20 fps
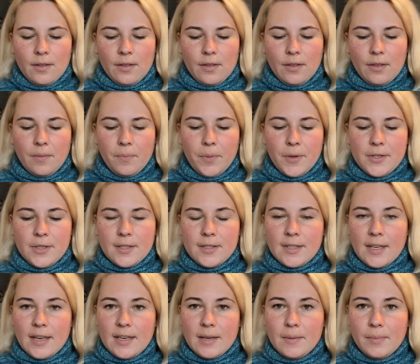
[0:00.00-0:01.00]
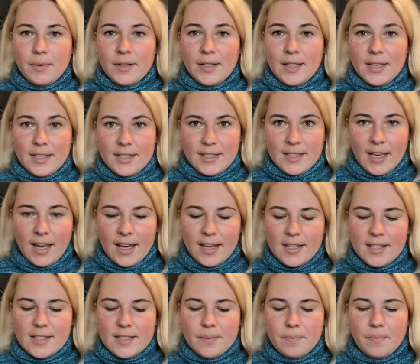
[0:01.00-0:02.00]
To be sustainable, it's
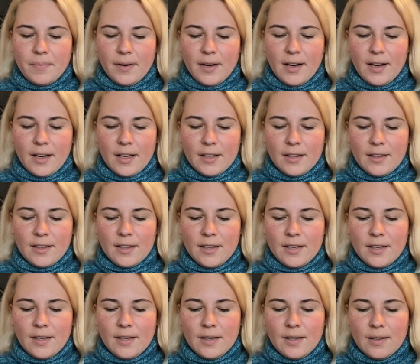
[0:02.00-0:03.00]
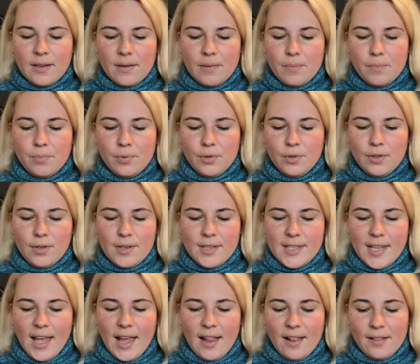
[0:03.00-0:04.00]
nice, but put
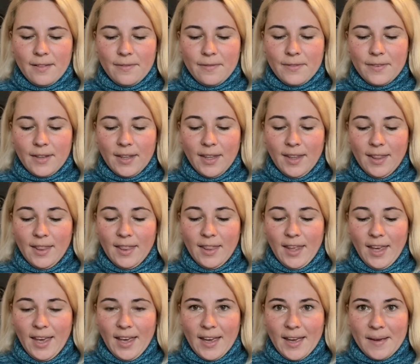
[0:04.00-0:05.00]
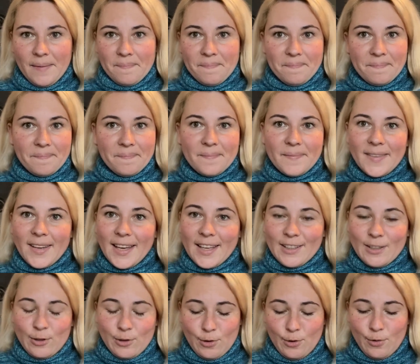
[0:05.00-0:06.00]
yourself in, I
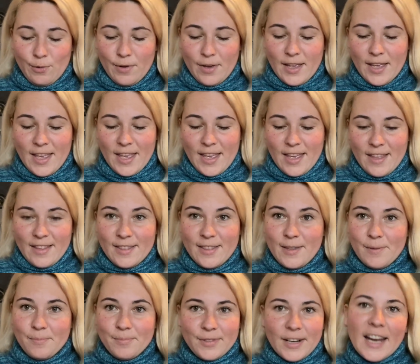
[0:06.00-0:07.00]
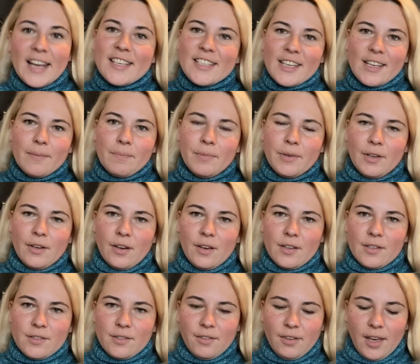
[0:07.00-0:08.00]
don't know, depression
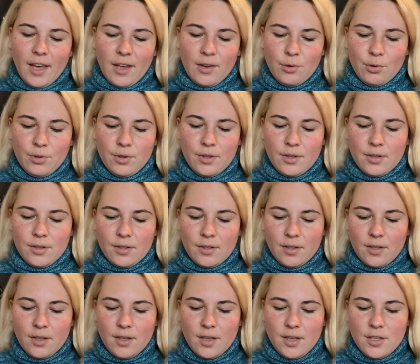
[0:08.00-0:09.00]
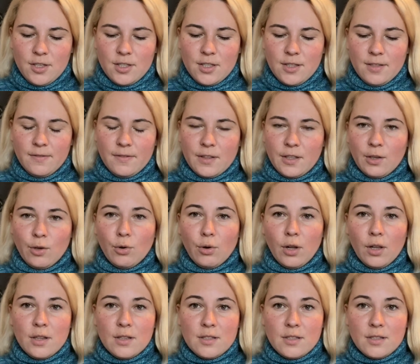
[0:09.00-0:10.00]
because you cannot achieve the
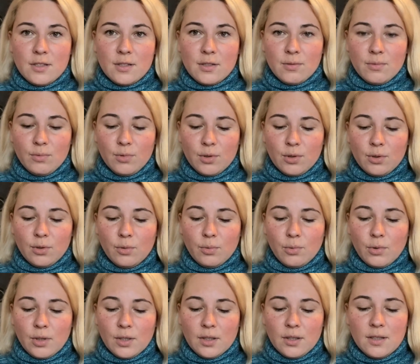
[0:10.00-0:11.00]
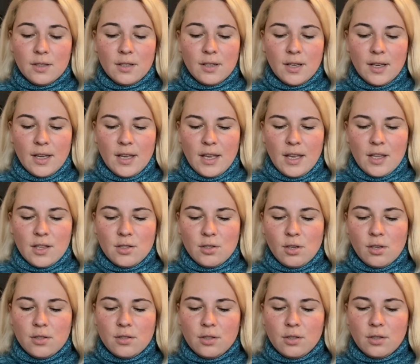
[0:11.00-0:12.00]
goals what you want. It's
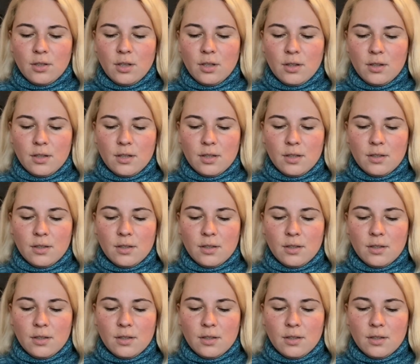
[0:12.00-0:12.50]
also not